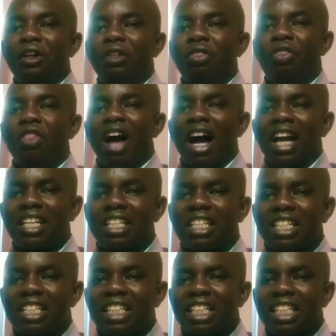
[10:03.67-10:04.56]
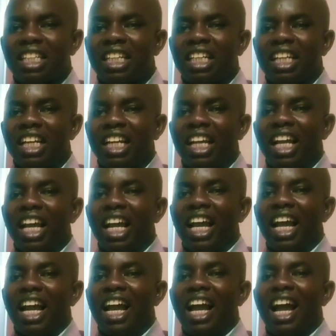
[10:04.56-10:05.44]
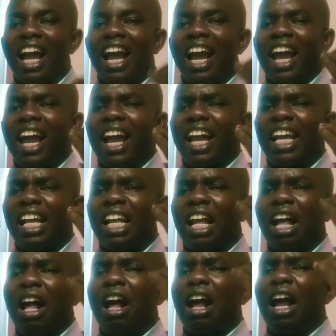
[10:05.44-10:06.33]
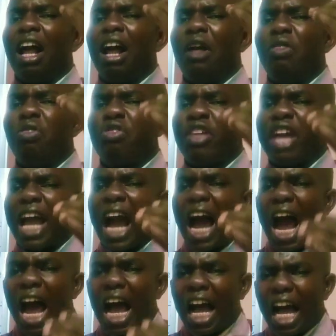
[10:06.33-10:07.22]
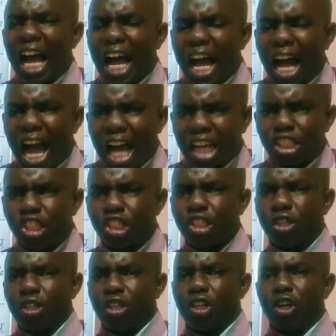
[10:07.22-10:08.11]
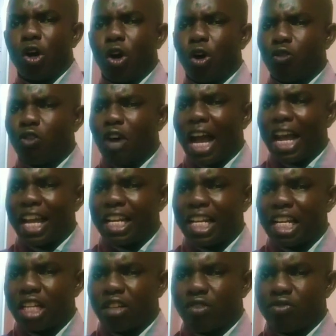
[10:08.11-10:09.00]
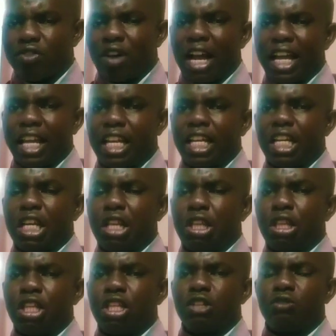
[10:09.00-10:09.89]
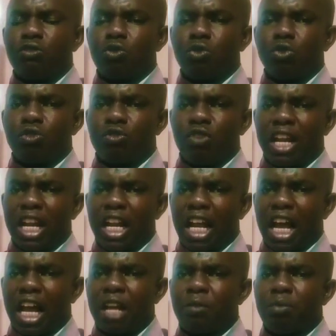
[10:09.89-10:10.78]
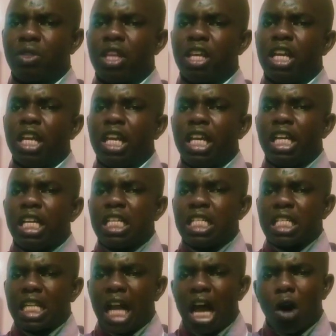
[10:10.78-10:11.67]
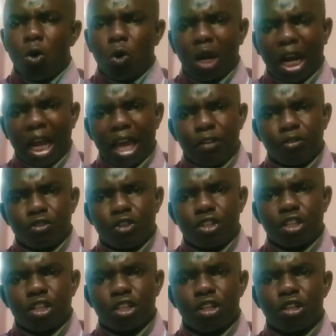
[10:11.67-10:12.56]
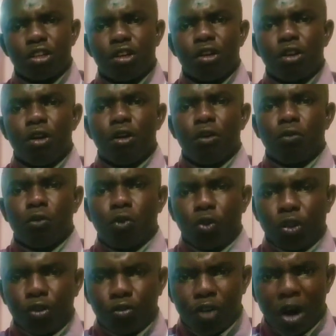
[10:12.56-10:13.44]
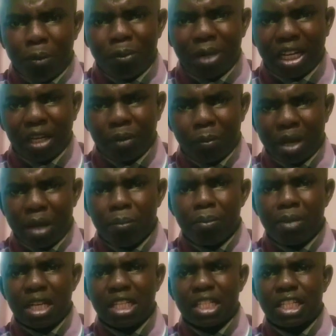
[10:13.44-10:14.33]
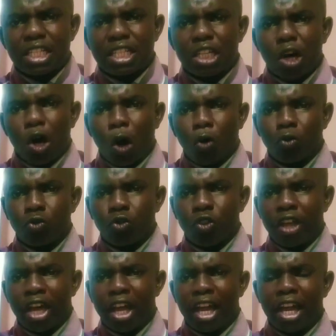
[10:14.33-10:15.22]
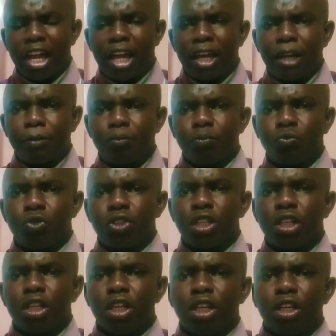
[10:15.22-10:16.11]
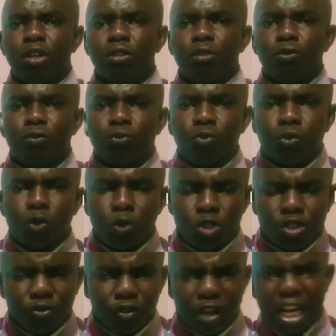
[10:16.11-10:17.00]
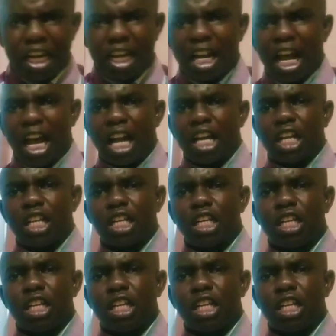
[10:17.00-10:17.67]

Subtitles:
that the action of identifying this fruit vendor is now left for the family members of the fruit vendor,